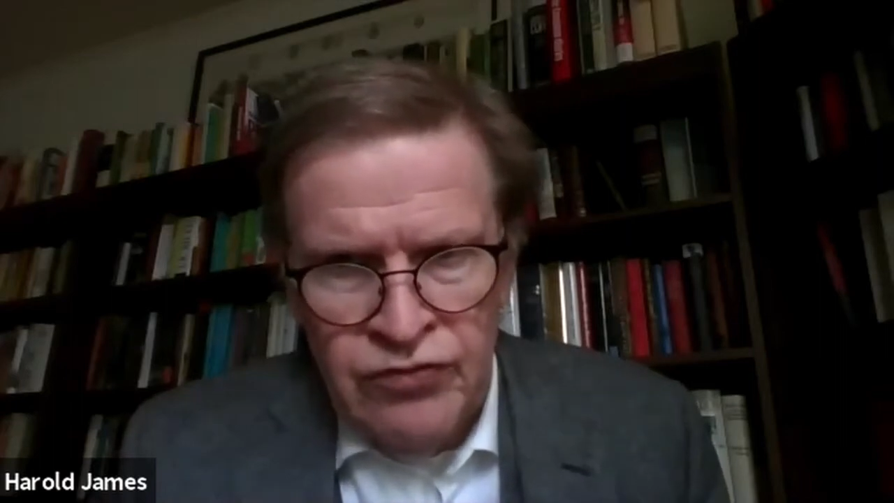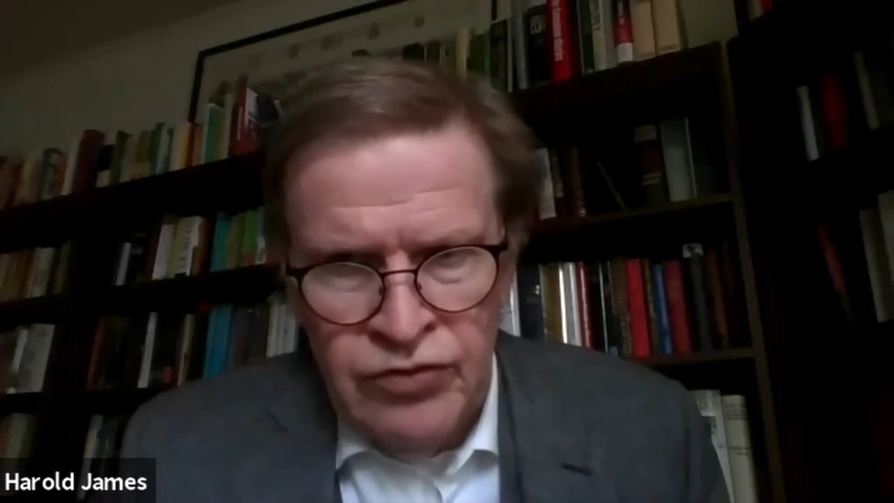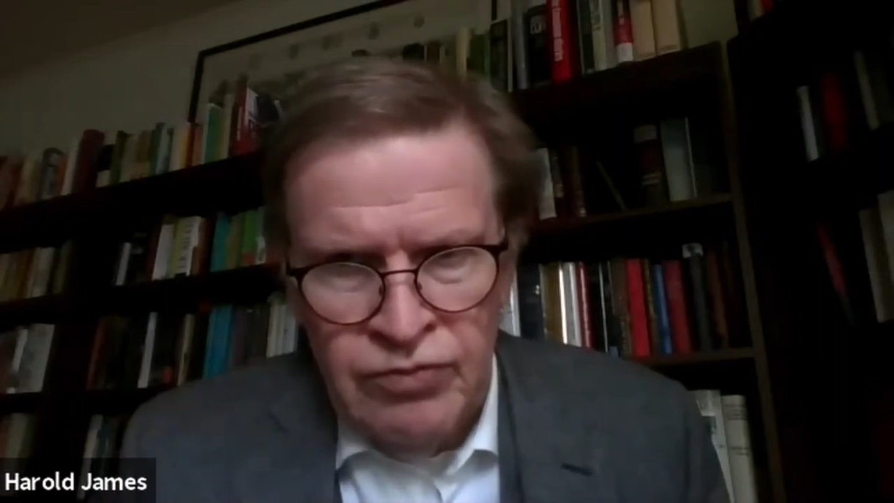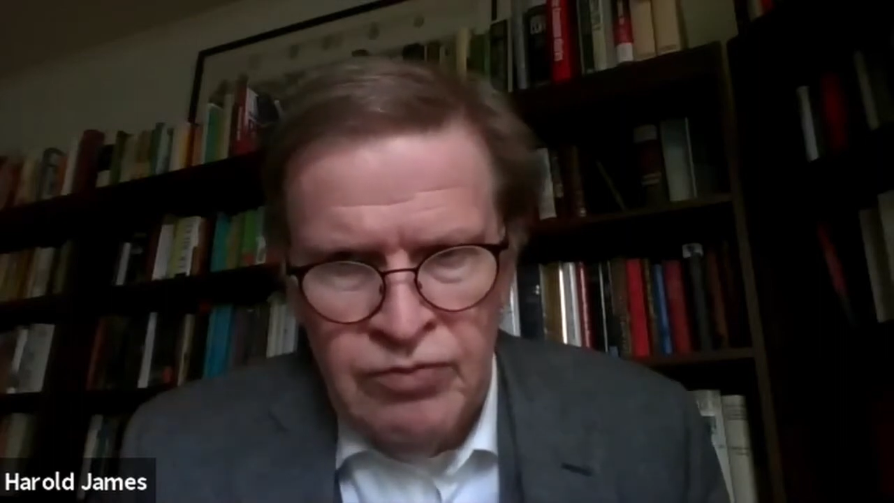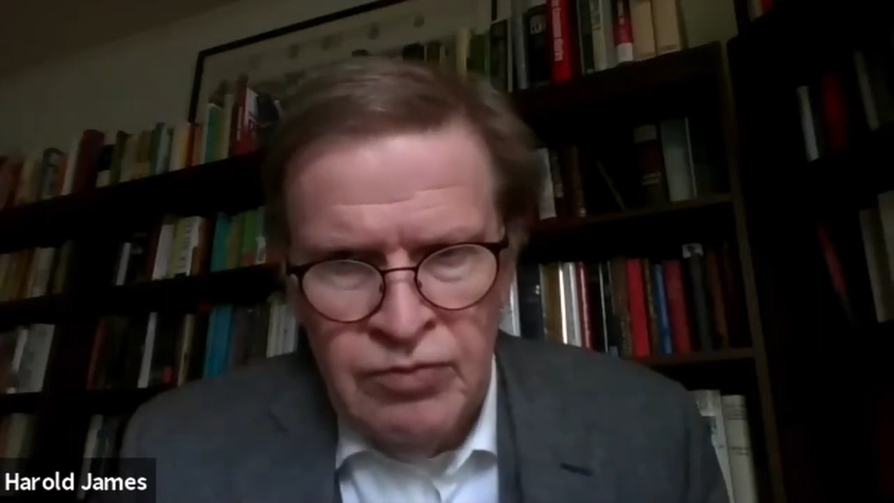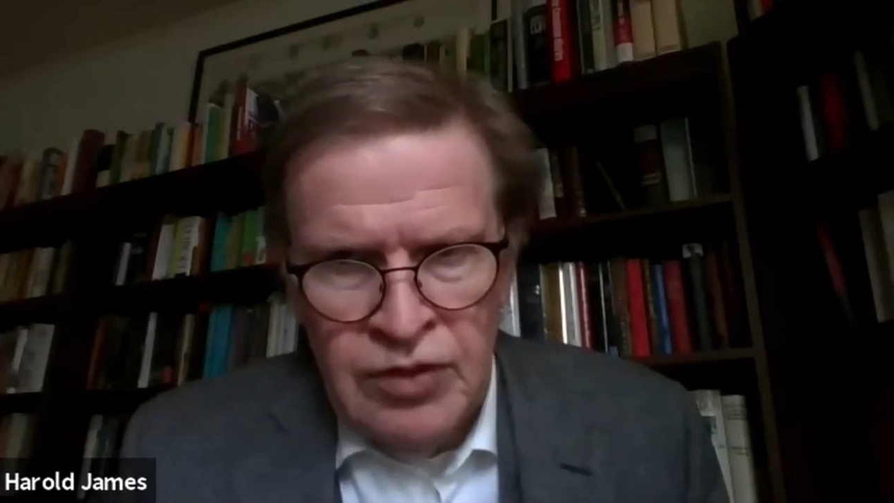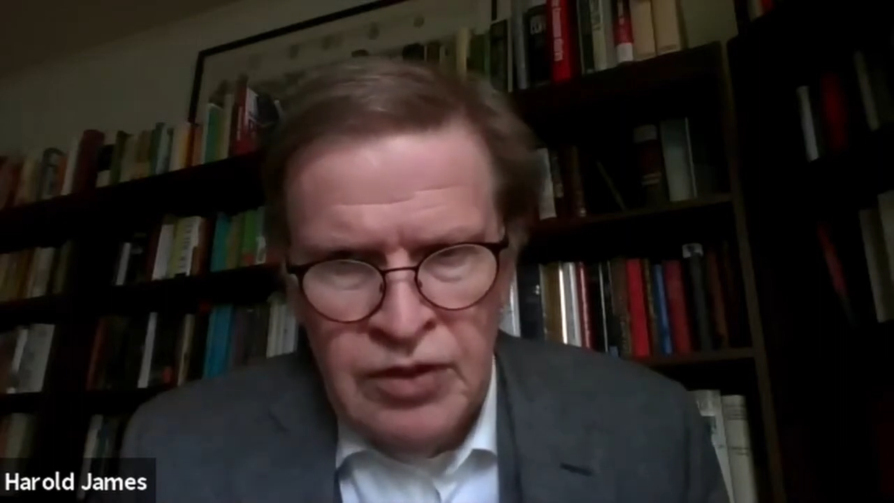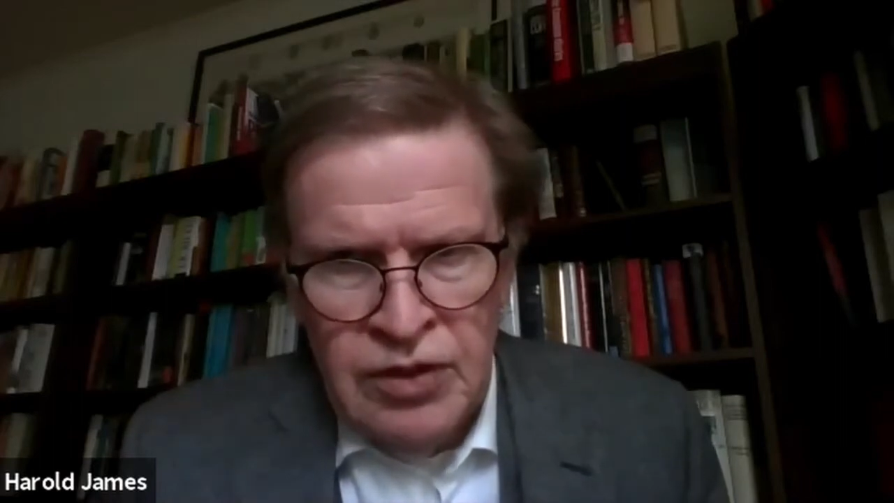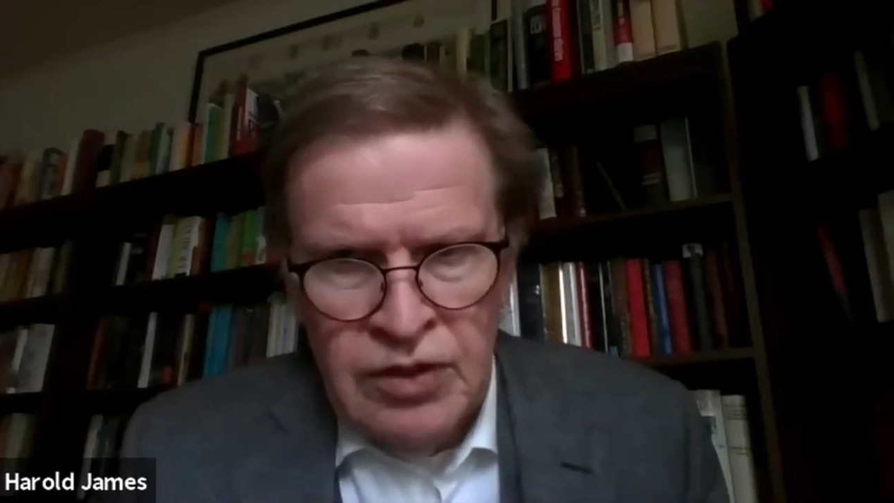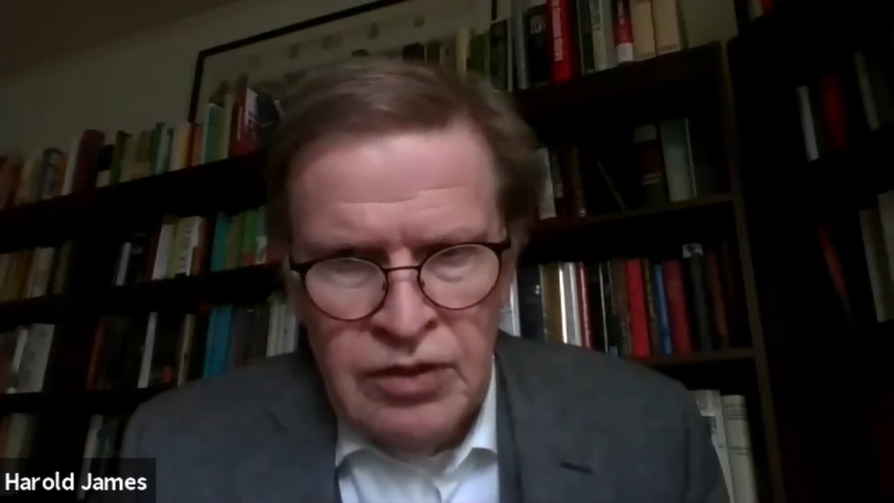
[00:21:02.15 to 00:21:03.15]
from
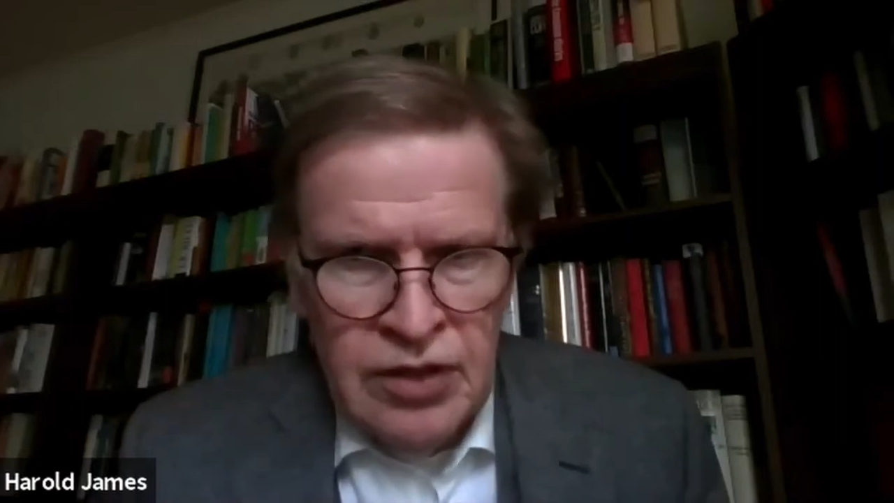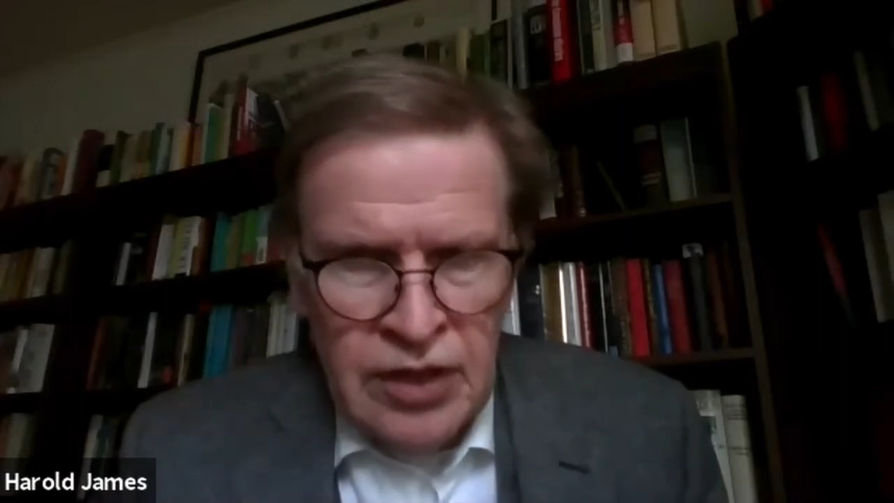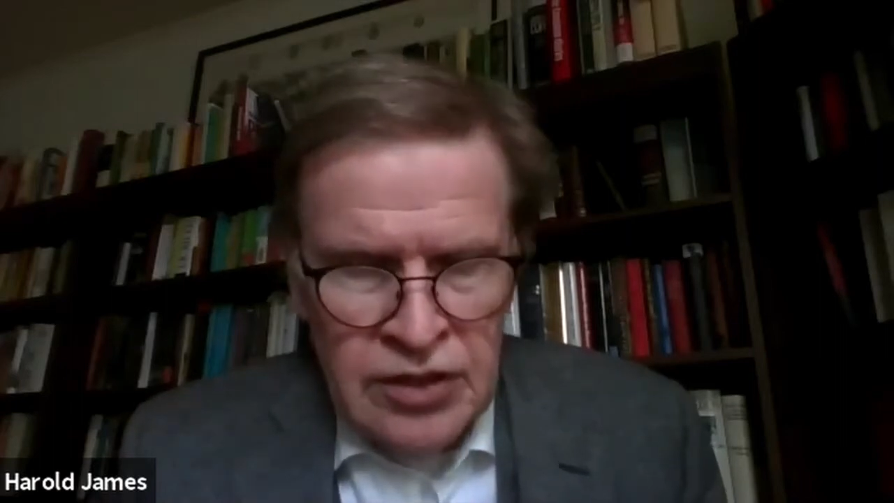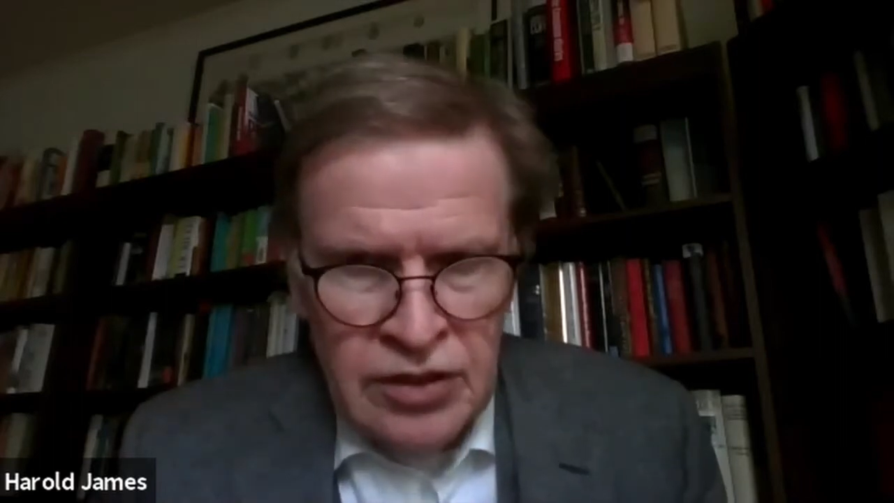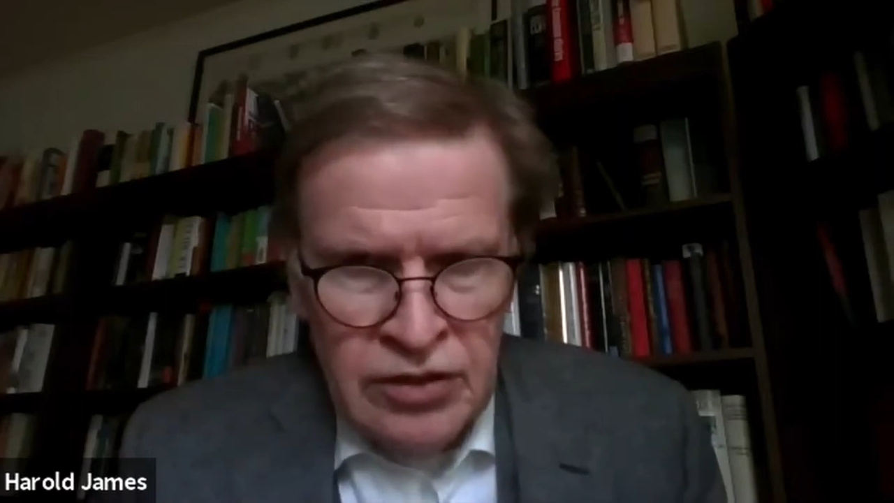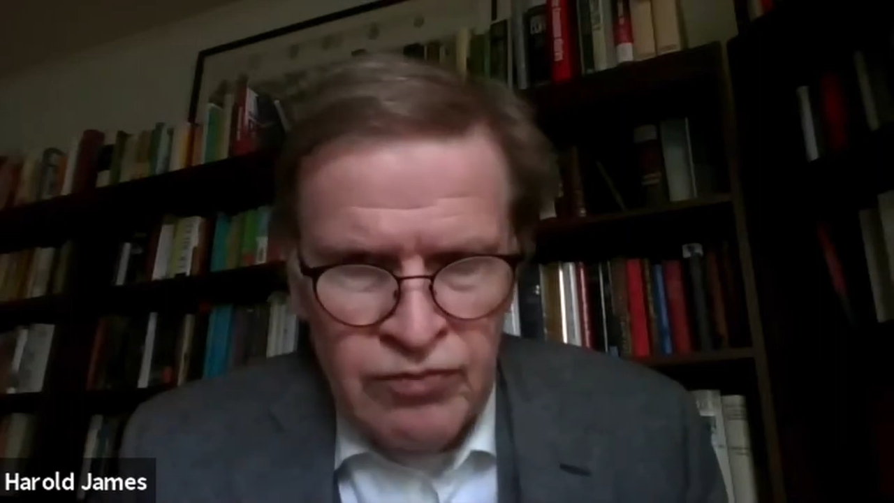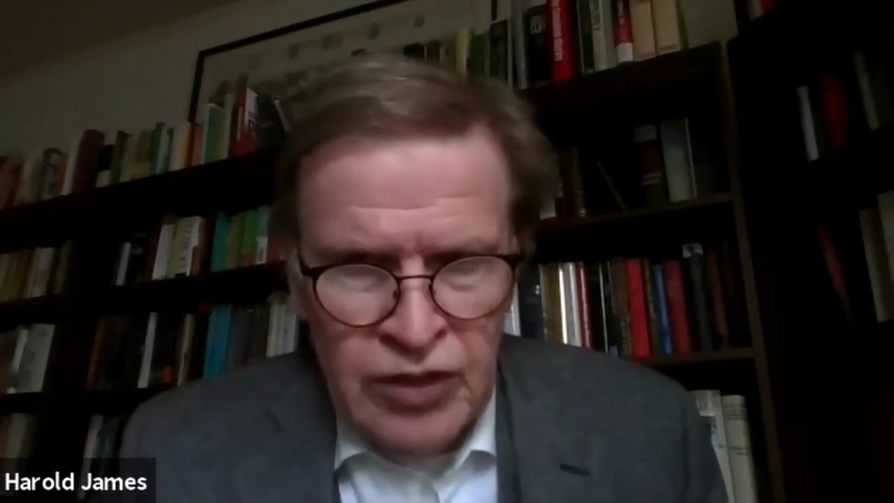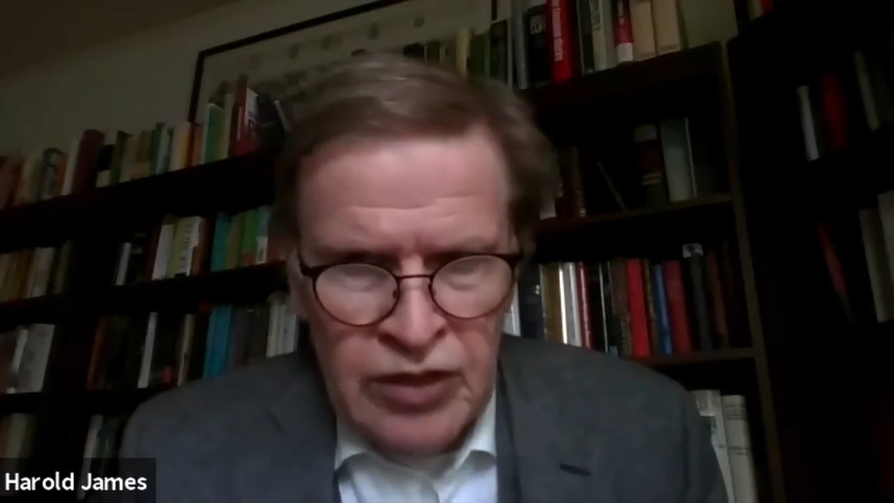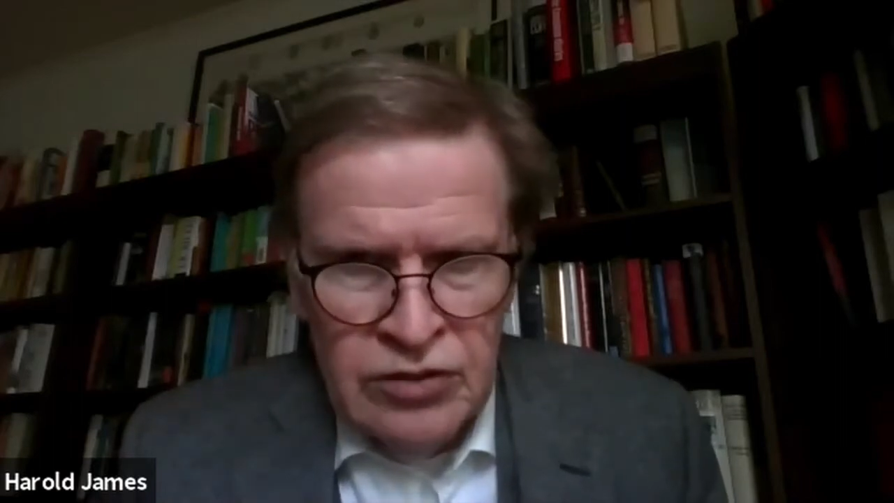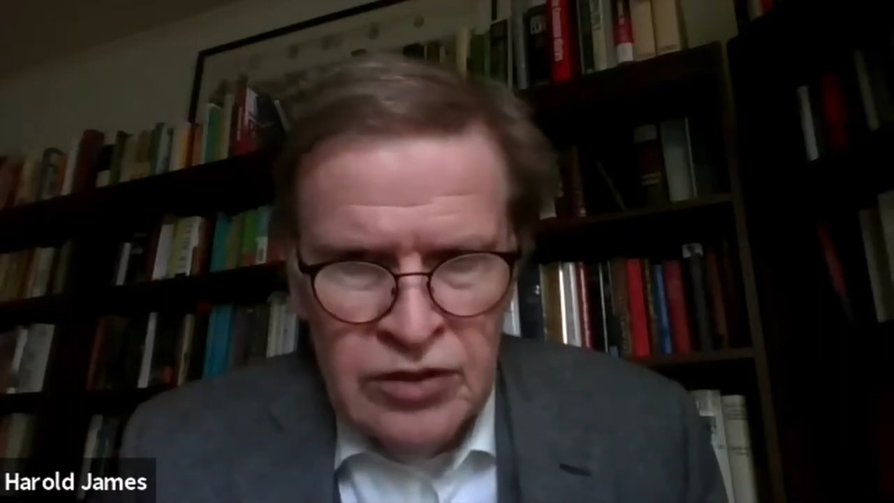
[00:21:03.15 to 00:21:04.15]
the idea of
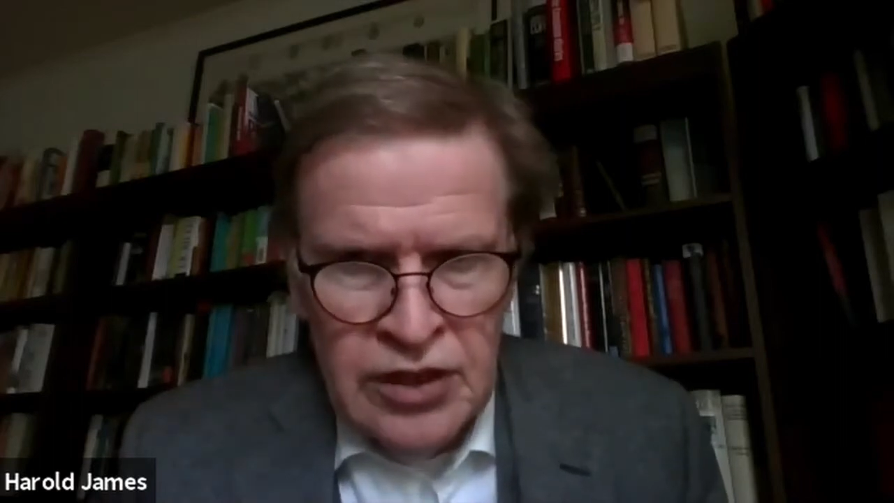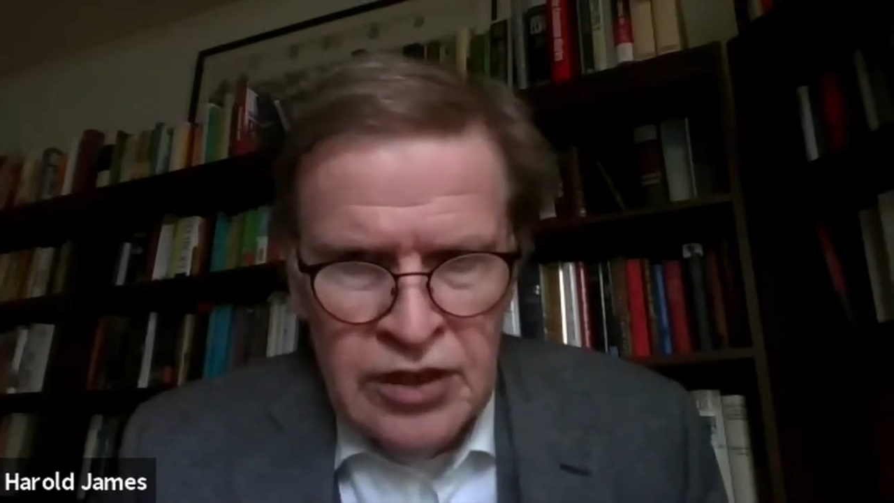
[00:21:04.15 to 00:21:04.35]
monetary